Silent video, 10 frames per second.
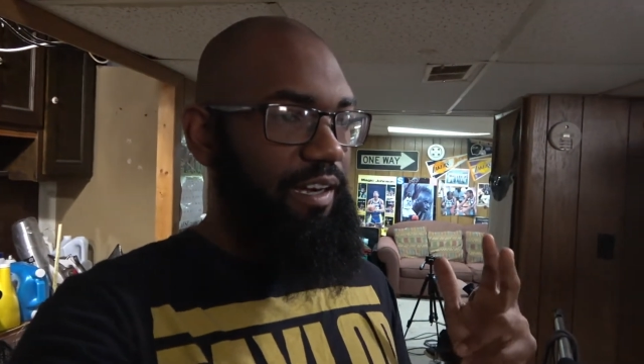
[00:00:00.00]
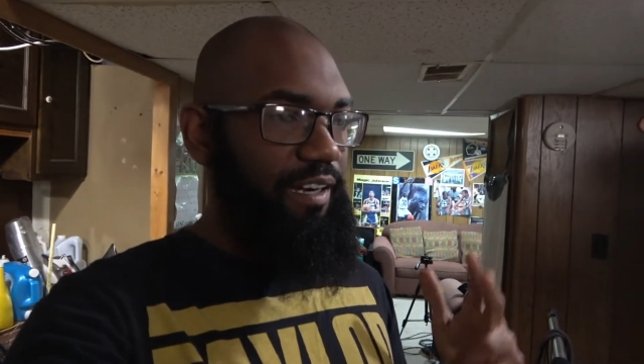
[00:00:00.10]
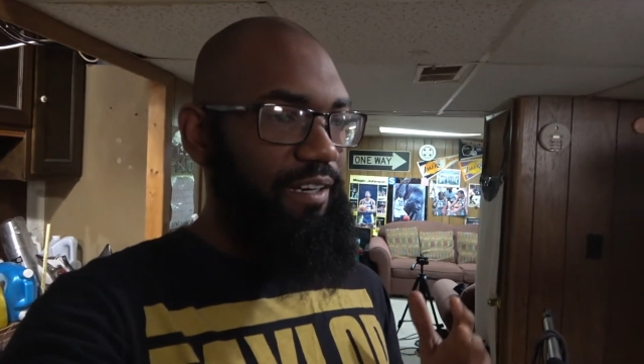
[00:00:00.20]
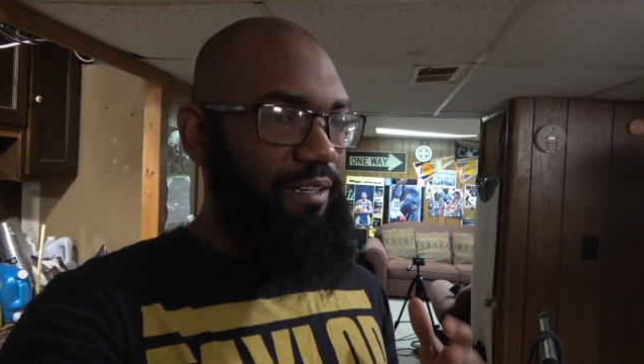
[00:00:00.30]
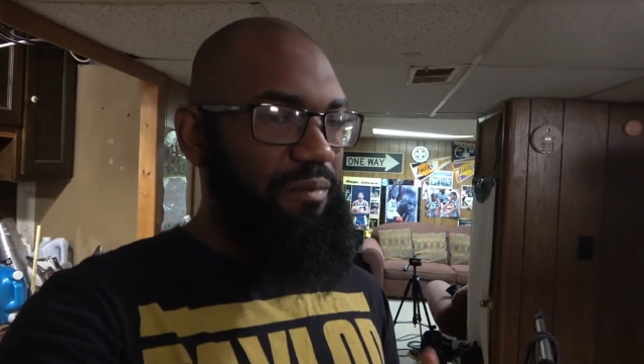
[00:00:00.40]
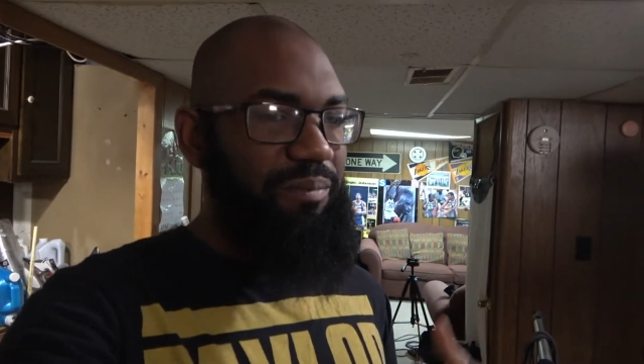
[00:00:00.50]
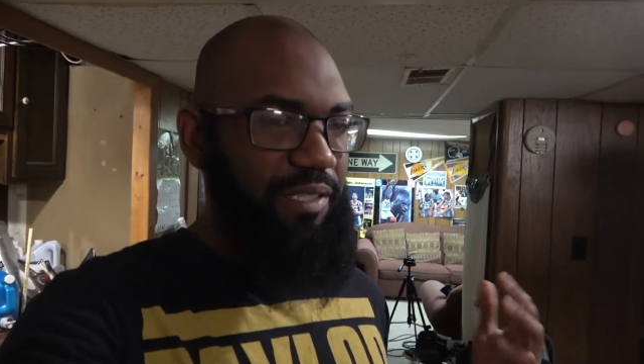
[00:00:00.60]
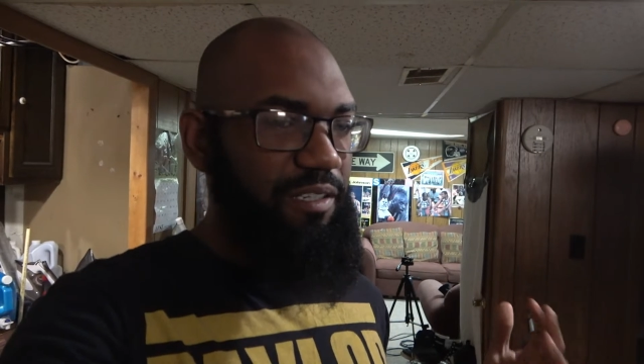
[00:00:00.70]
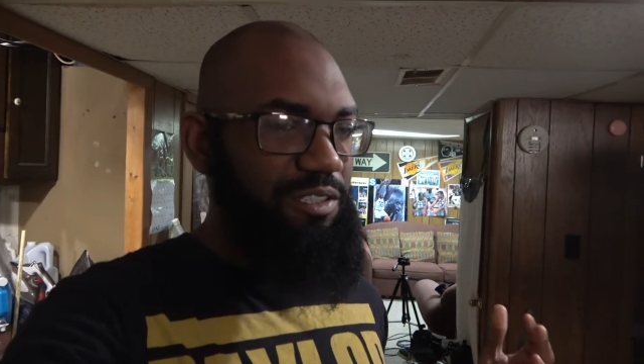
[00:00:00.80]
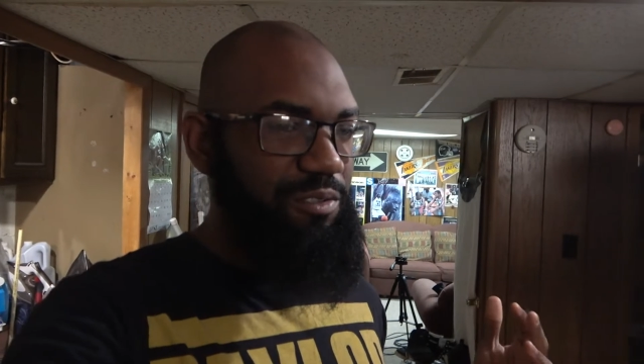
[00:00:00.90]
uh,
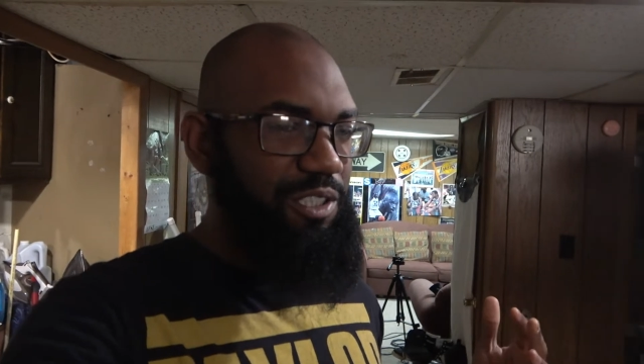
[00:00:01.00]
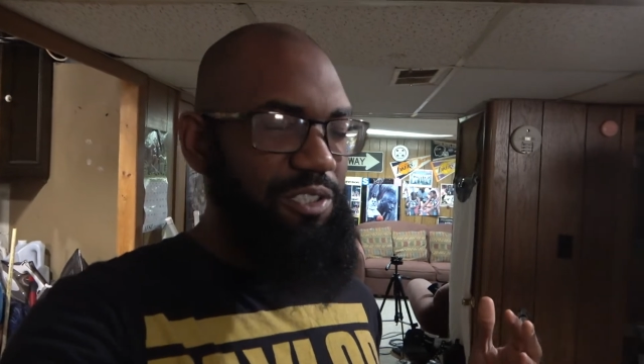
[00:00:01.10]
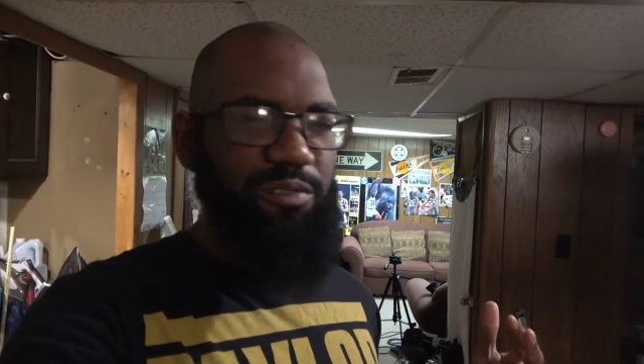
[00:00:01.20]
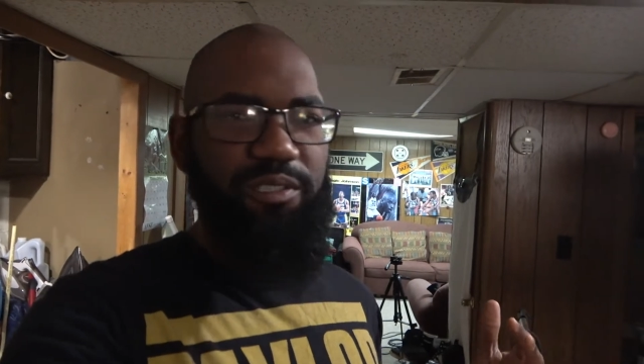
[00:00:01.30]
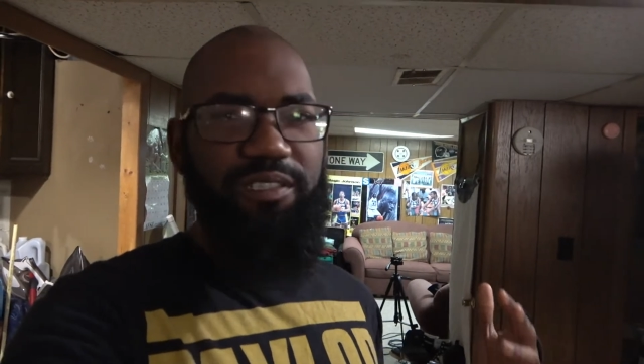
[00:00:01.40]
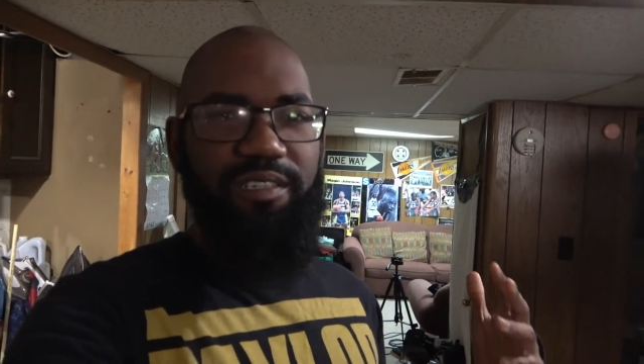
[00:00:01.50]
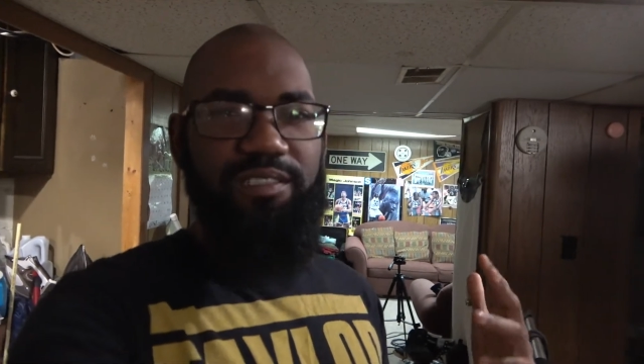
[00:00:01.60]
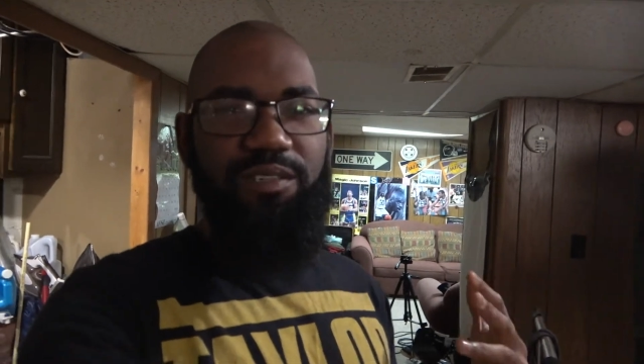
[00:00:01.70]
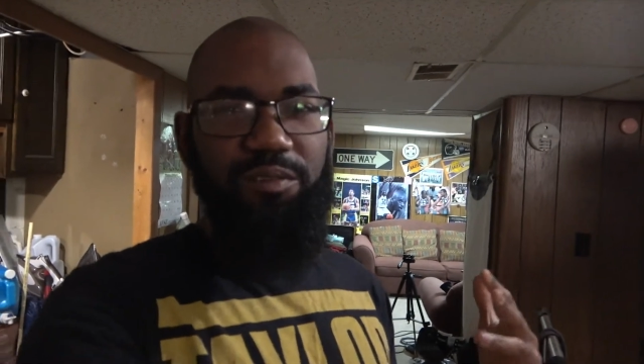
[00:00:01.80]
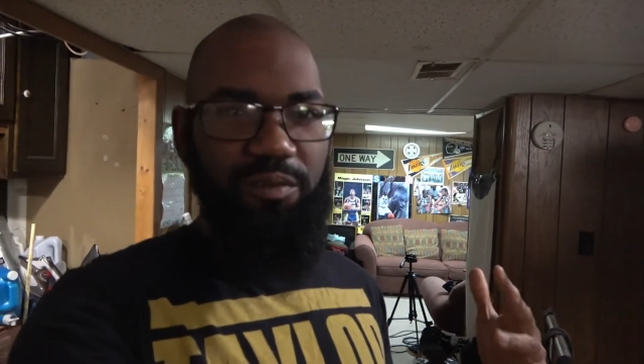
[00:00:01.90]
make long story short,
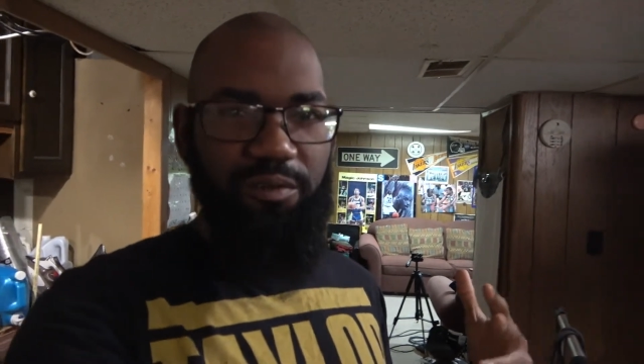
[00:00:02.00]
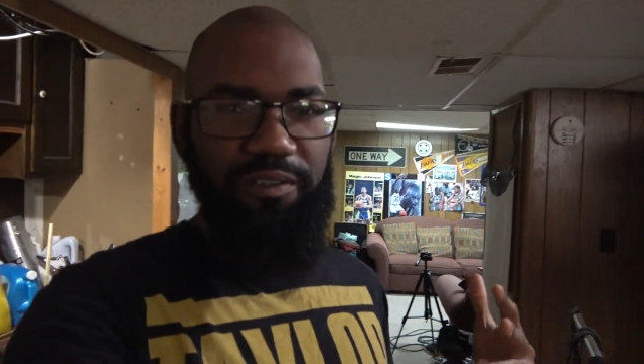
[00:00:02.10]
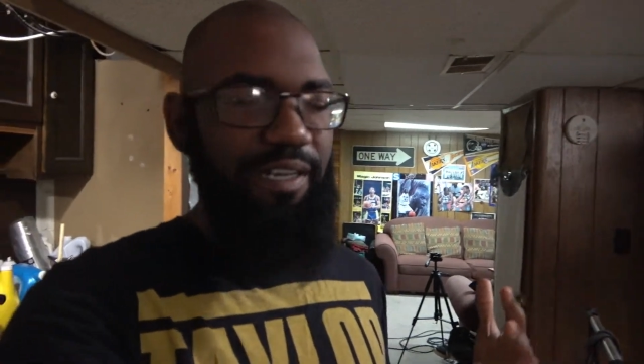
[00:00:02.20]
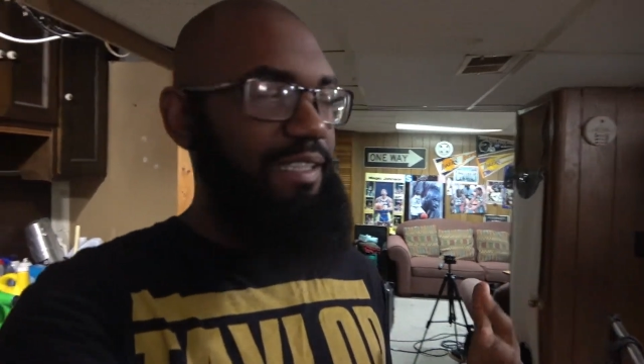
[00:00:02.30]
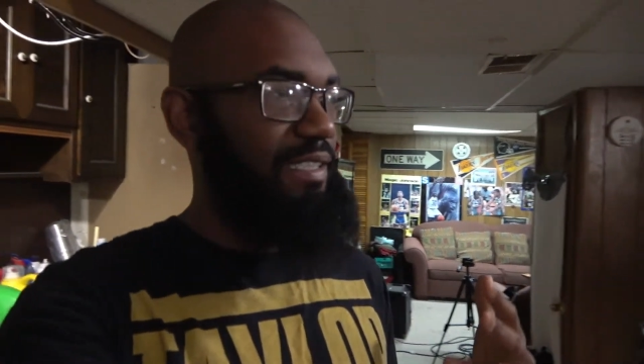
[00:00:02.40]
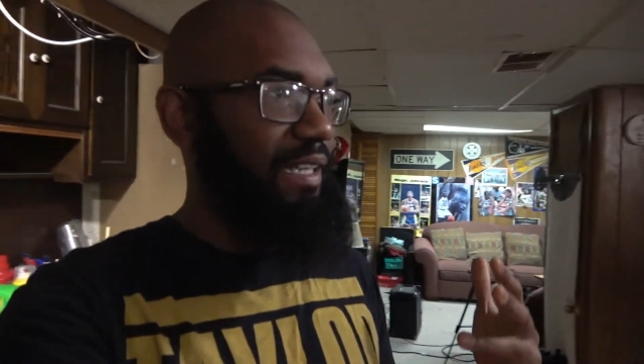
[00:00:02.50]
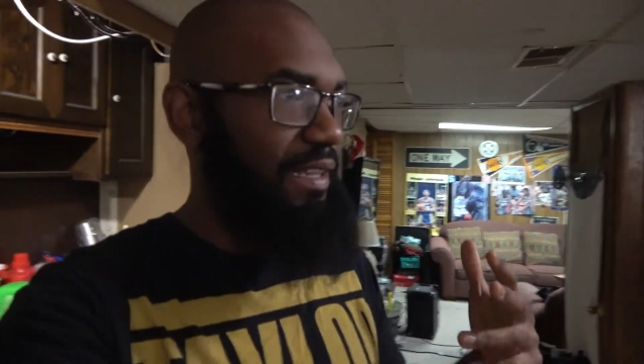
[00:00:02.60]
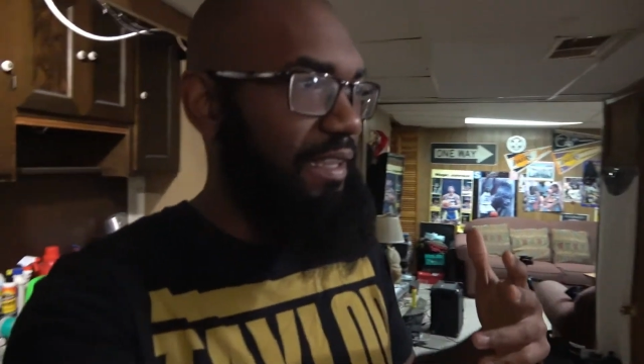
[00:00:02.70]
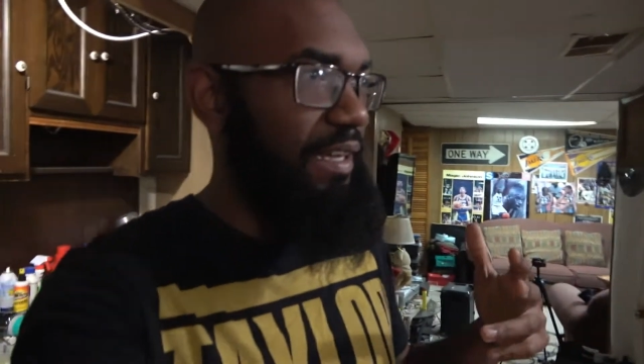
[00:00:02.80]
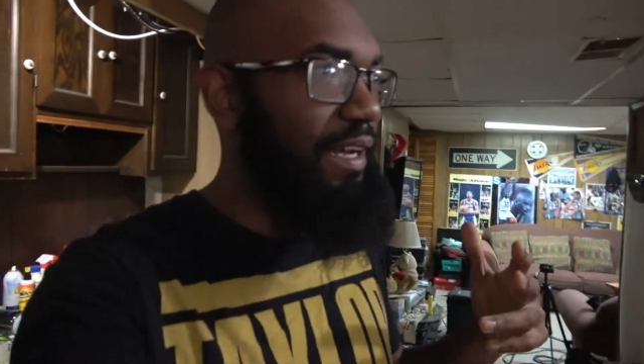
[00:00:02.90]
because the whole COVID-19 thing,